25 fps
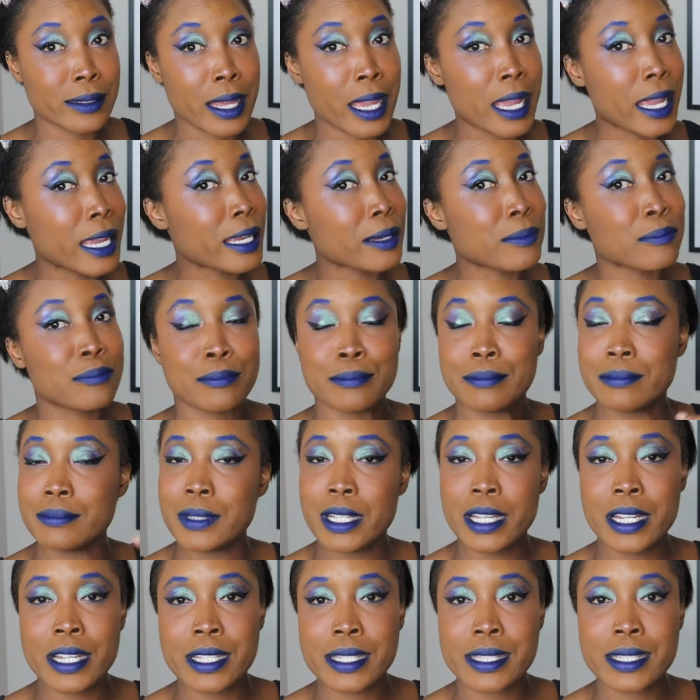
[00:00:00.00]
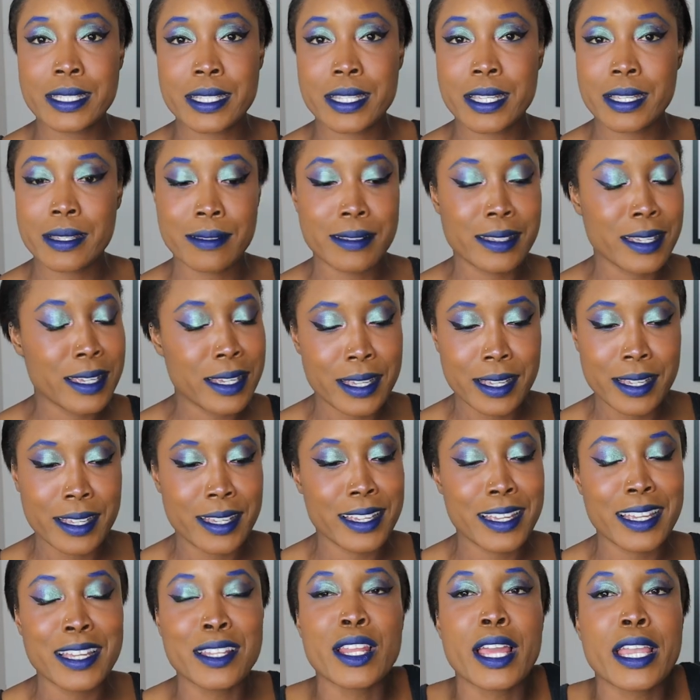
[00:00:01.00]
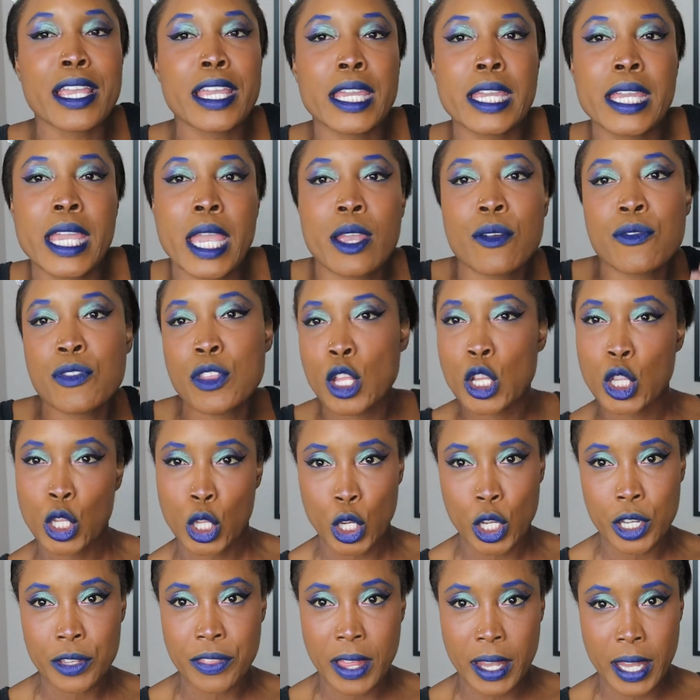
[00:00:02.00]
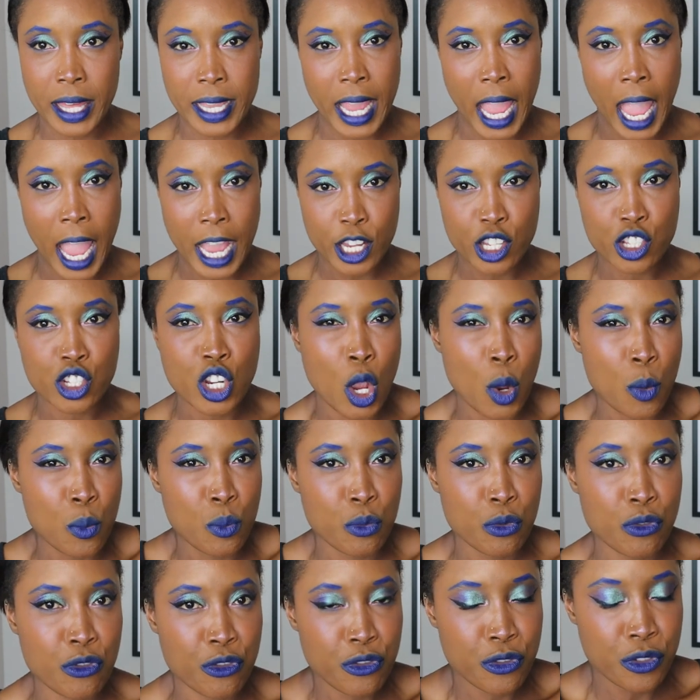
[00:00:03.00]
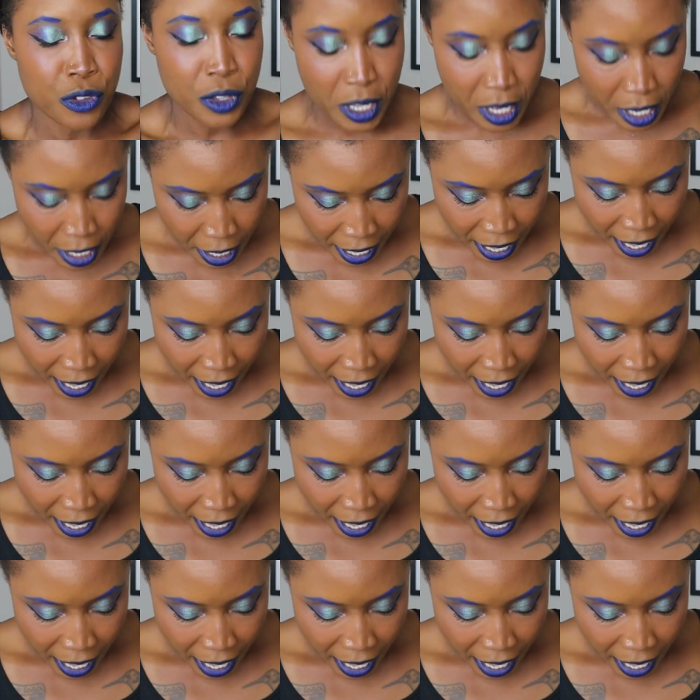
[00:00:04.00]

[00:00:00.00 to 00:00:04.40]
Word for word: Like it is, it, it like, it gave the look that like extra oomph.